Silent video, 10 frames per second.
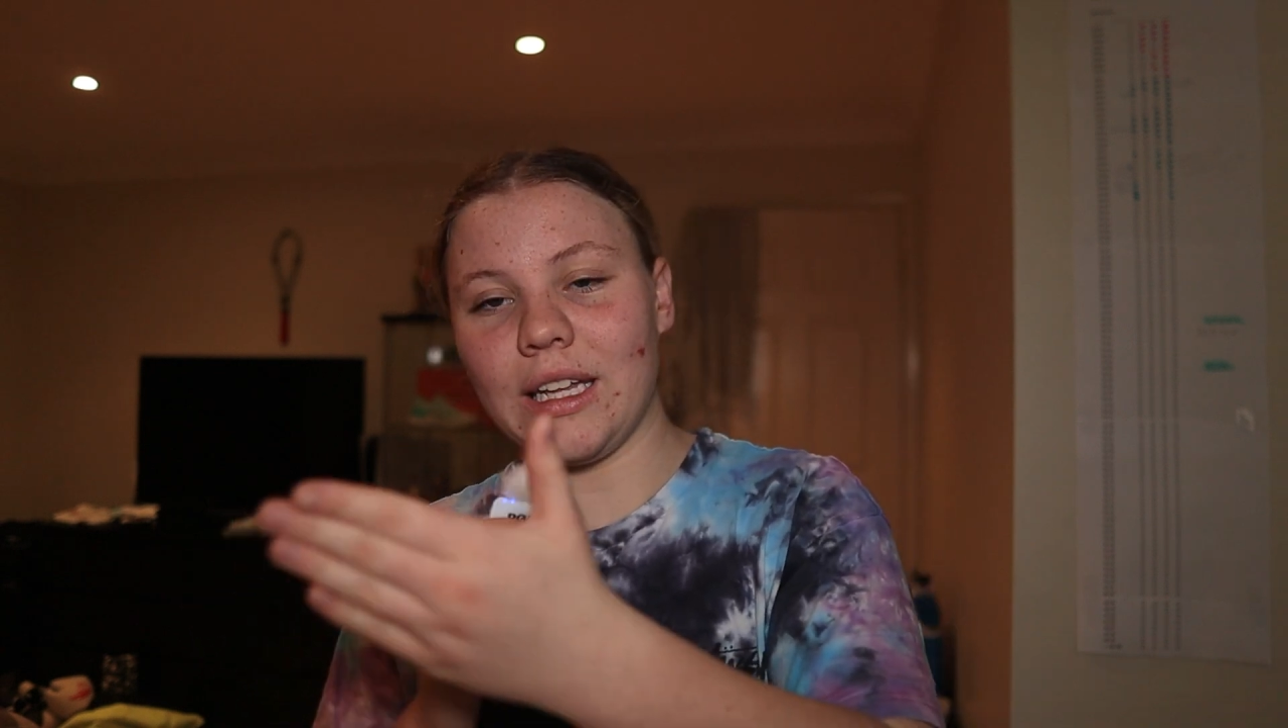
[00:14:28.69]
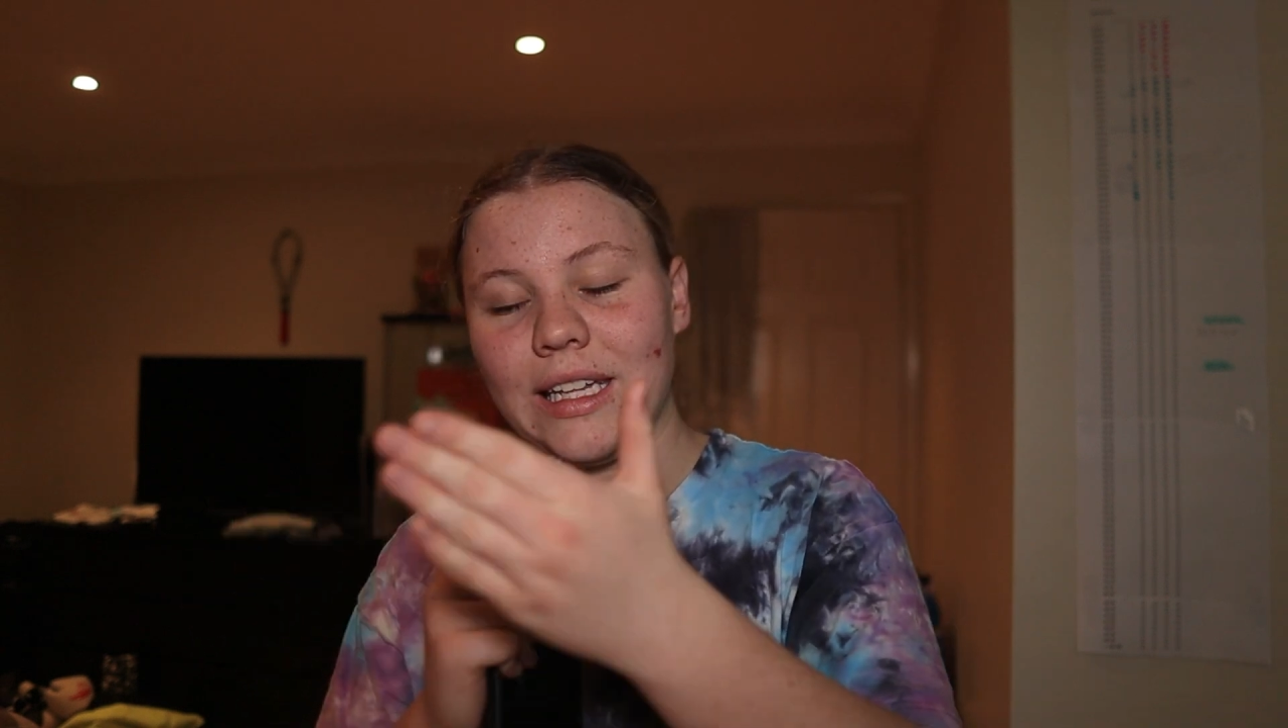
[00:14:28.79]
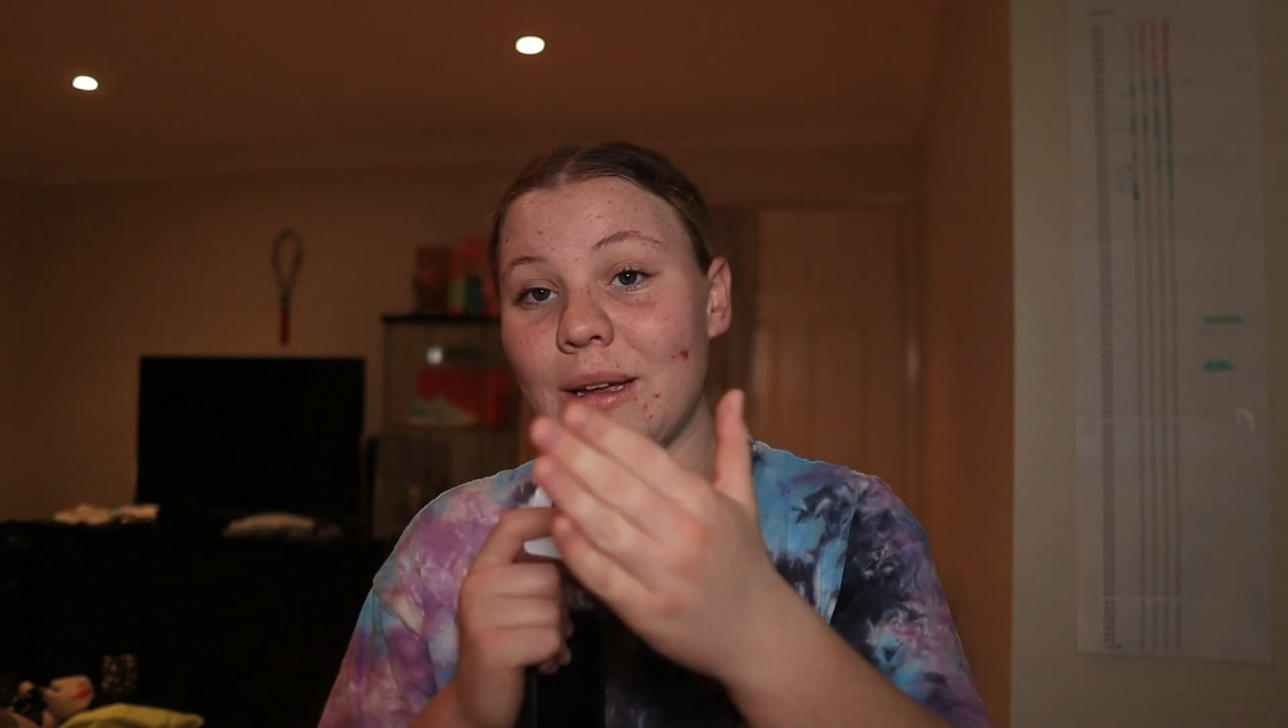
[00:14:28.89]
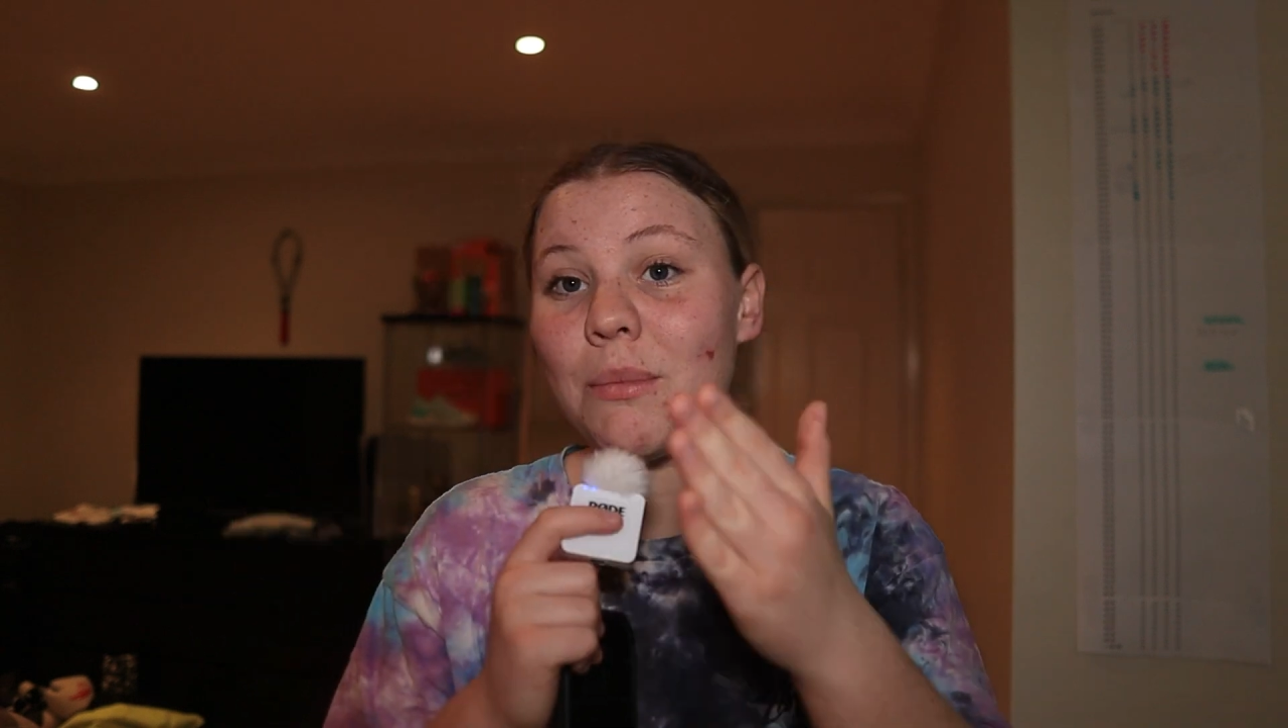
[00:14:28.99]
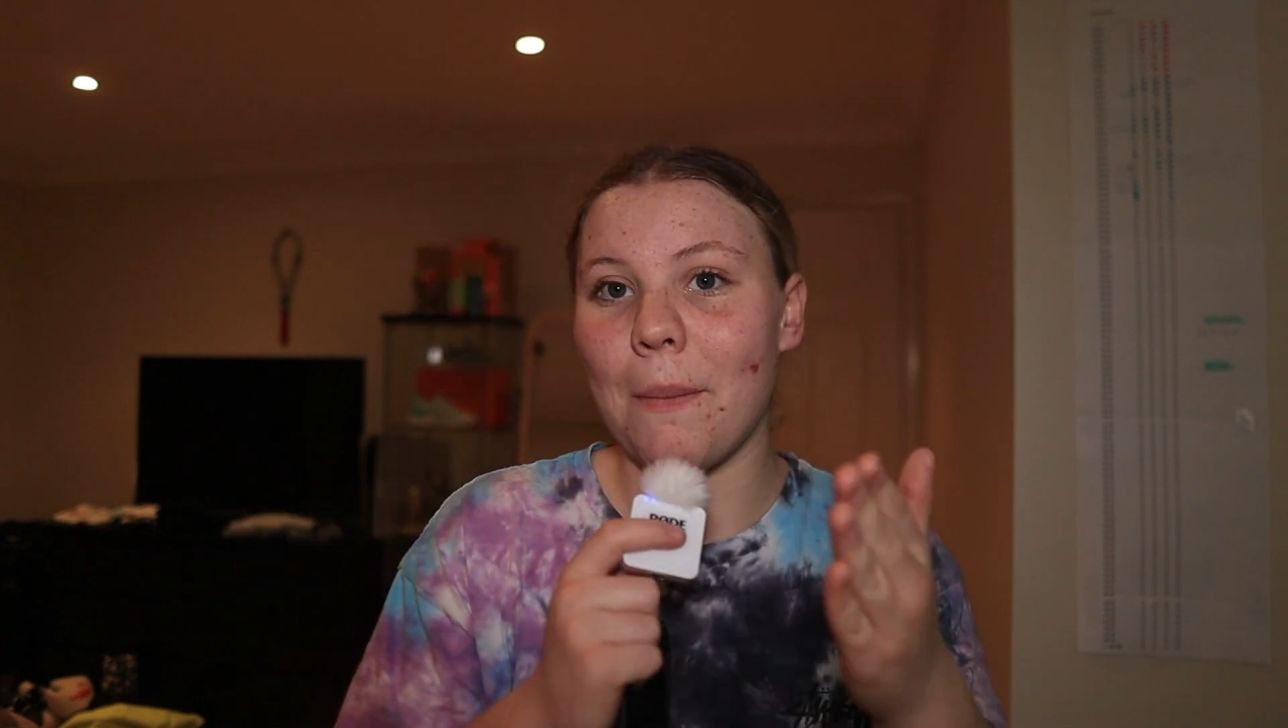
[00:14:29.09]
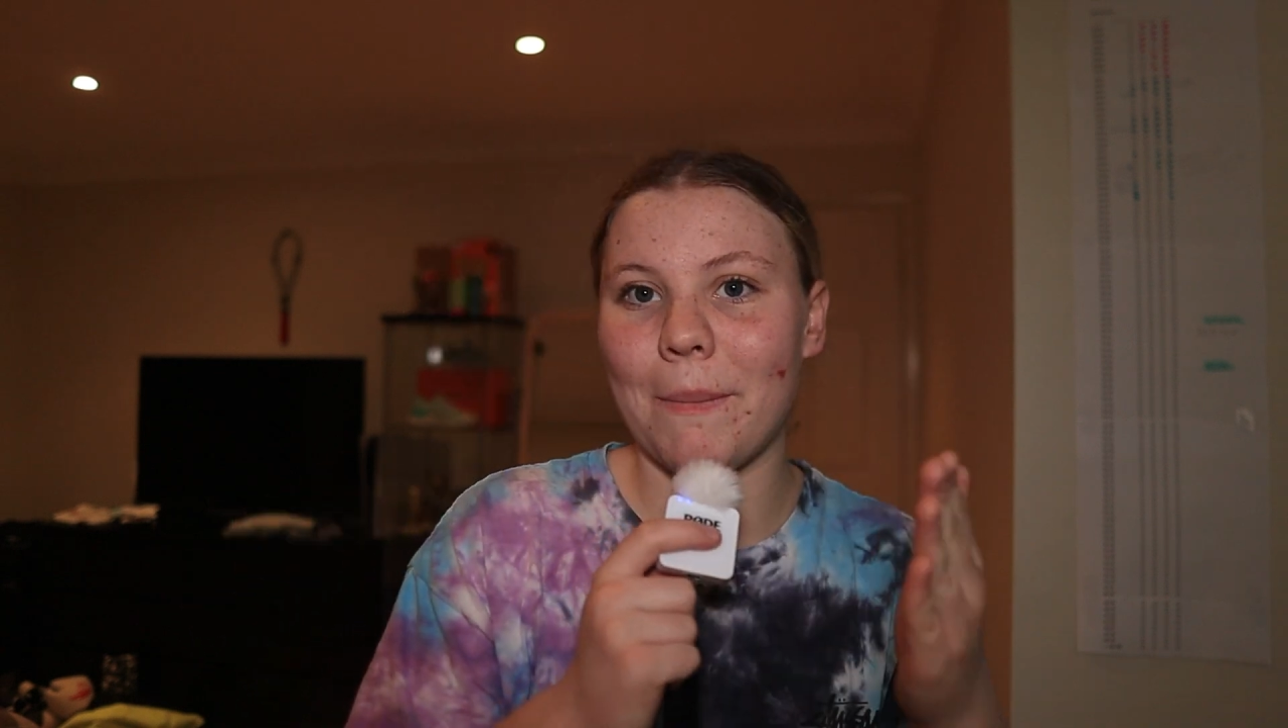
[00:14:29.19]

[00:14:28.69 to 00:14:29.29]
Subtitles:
limit